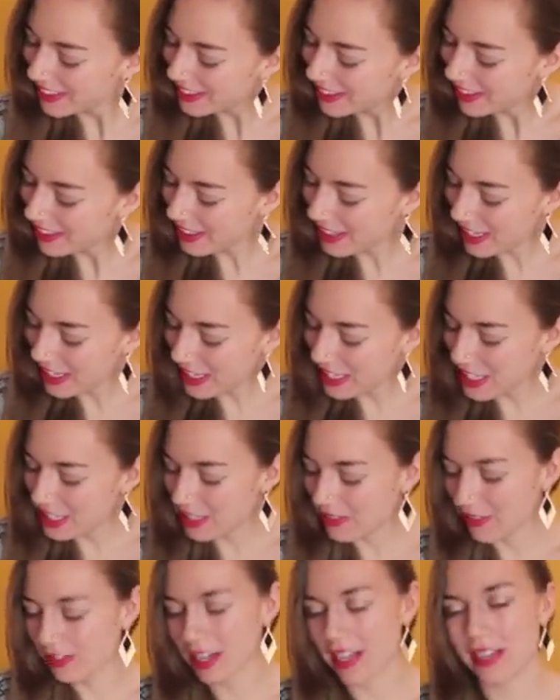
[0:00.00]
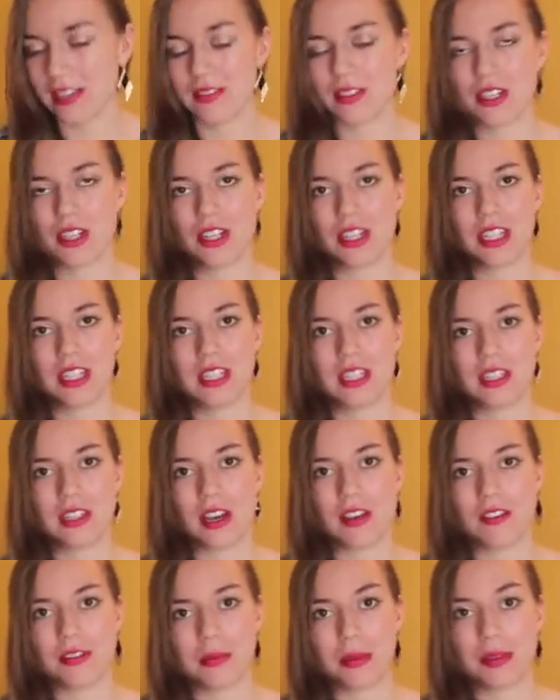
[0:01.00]
the adhesive kind of starts to
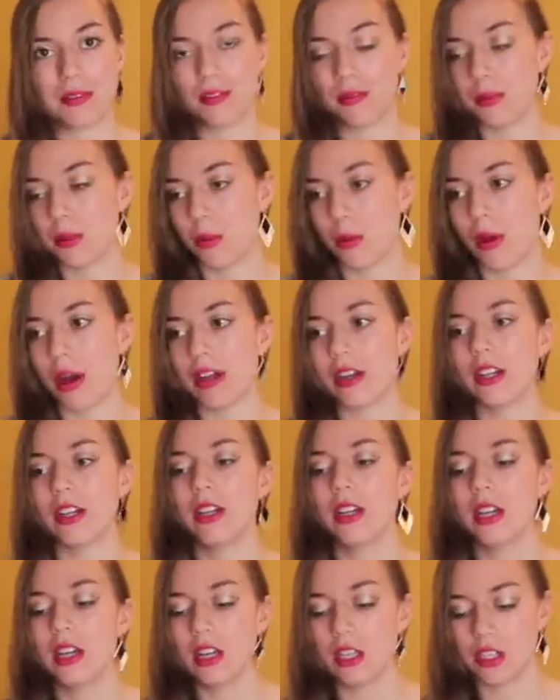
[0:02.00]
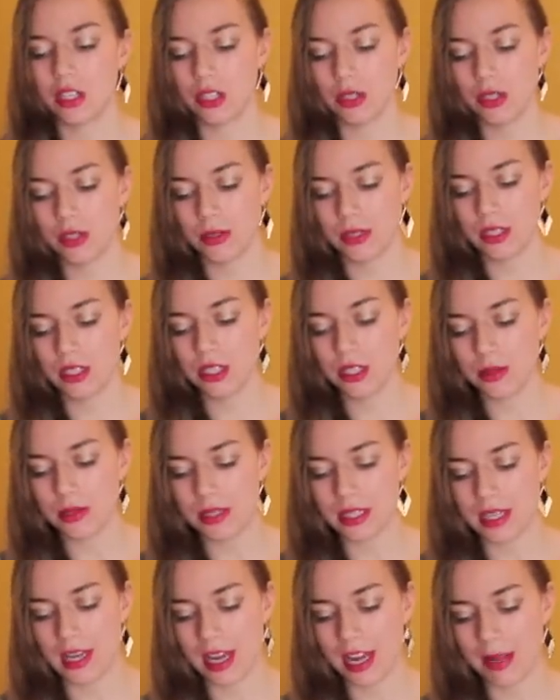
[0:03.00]
dissolve a bit from the water. So you can
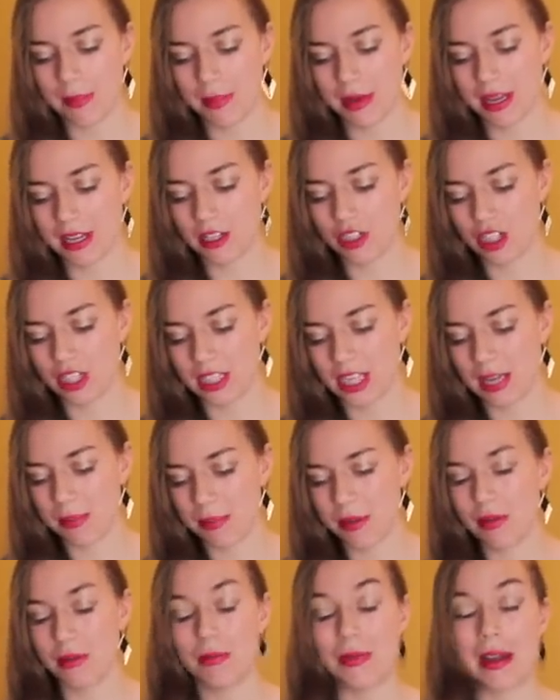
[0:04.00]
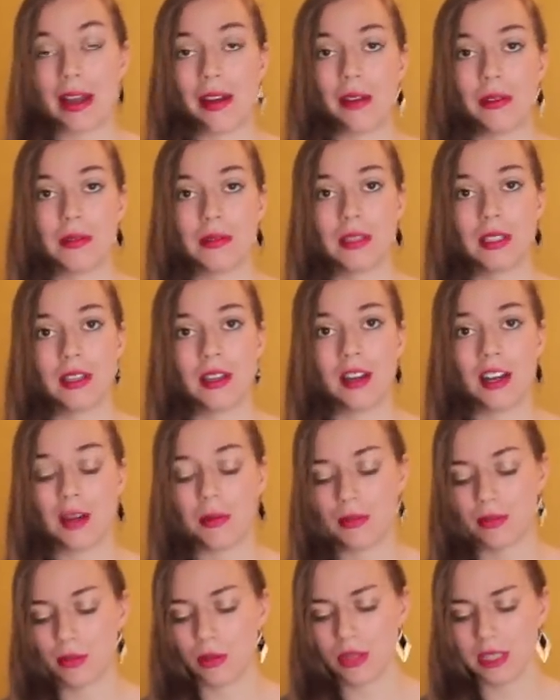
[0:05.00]
use tape and just tape it around.
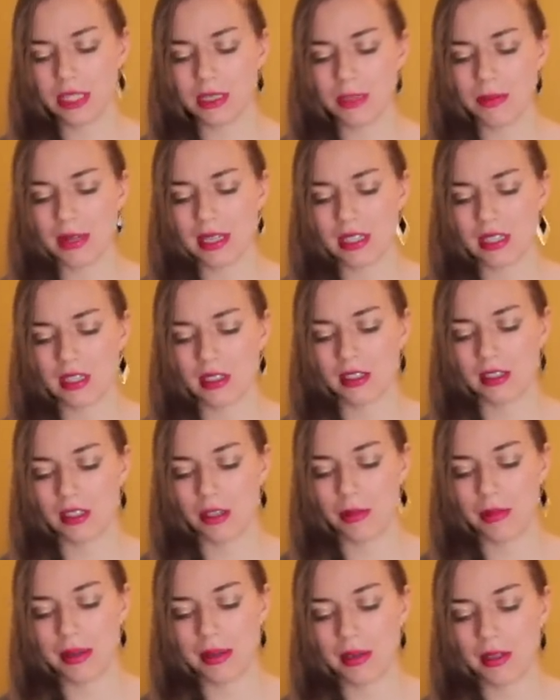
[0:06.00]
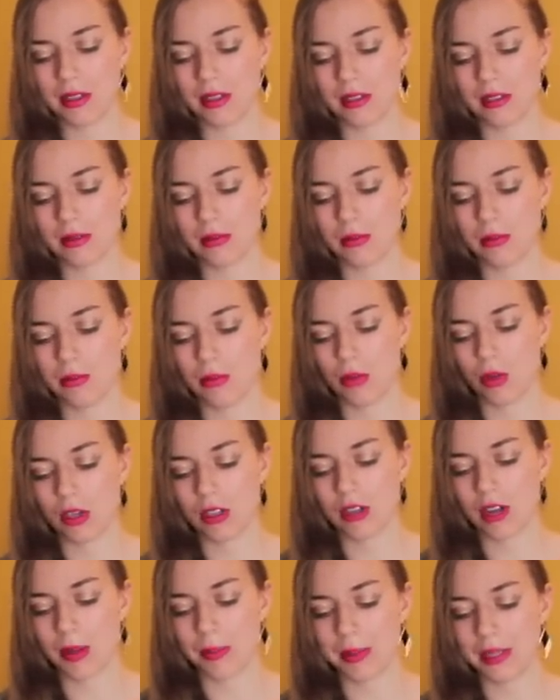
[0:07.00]
Of course, this makes it a little bit more
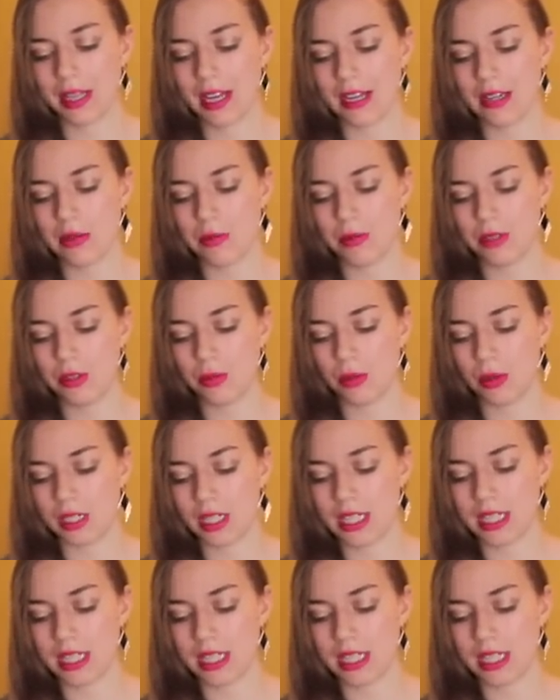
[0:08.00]
complicated when you want to